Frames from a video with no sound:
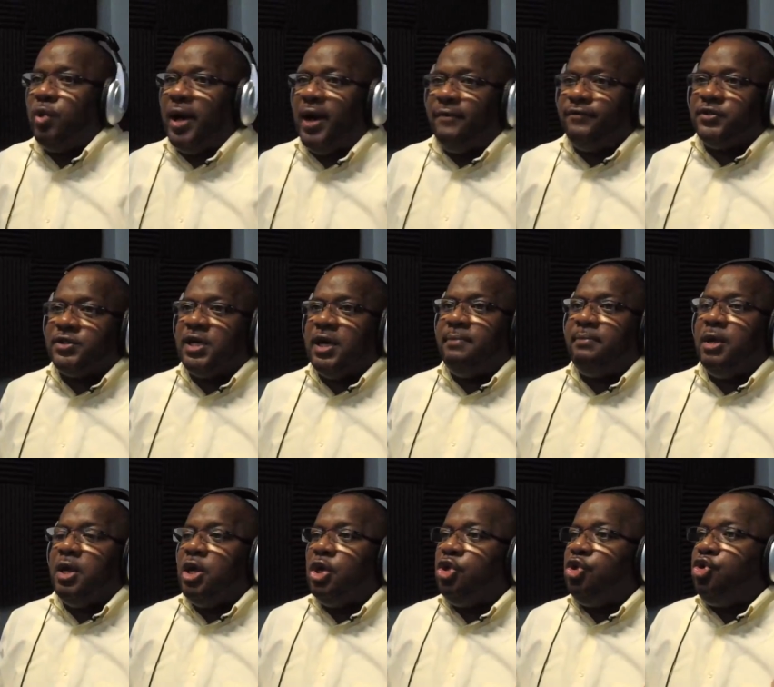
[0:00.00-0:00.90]
have
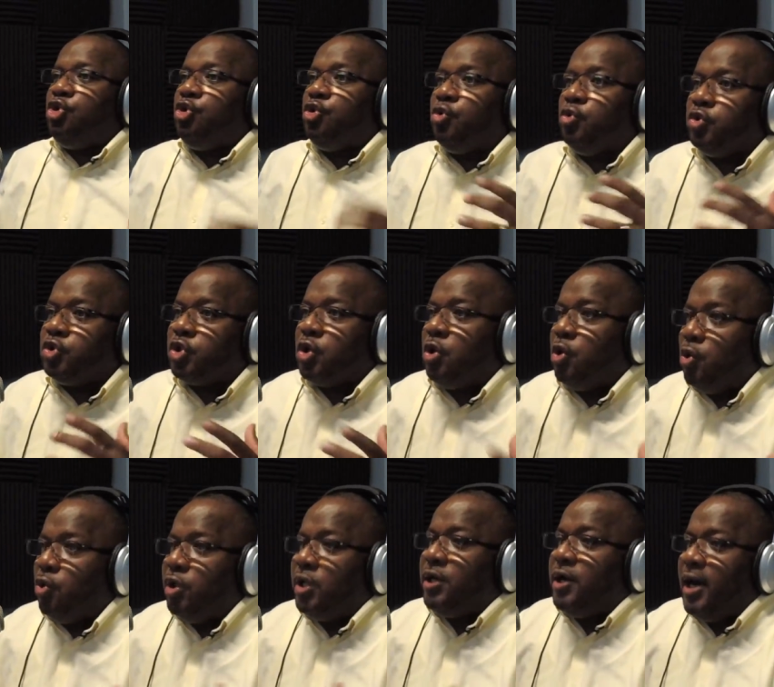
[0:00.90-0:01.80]
some used
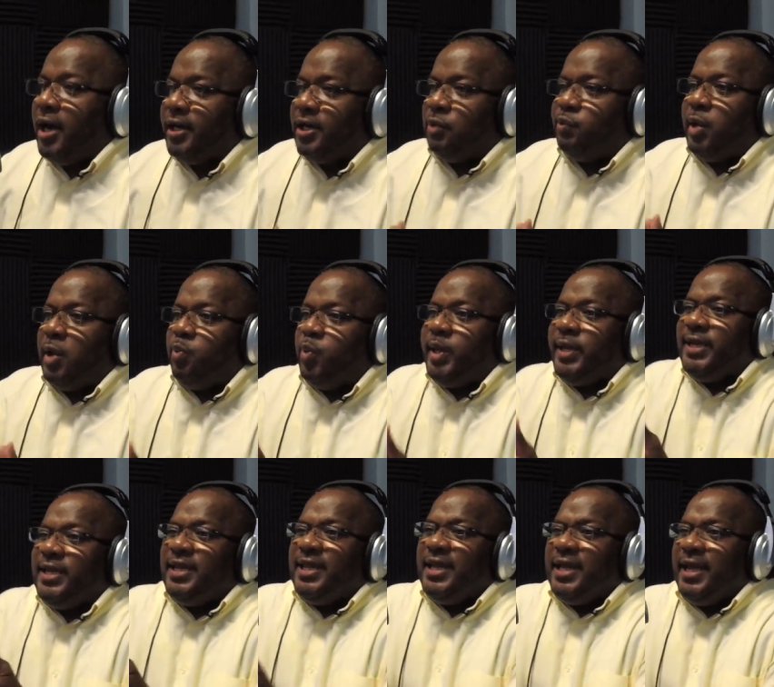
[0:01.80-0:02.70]
clothing or underwear?
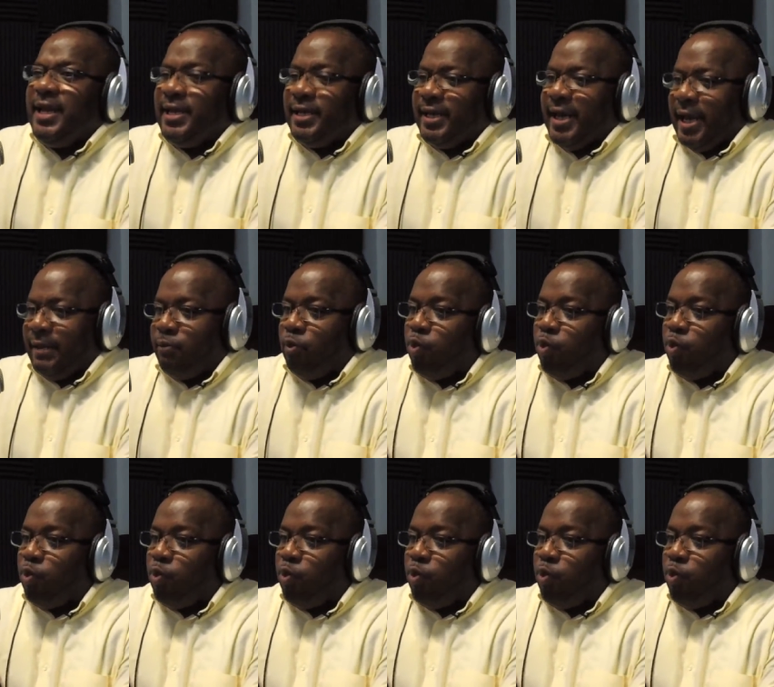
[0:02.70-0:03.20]
We need that.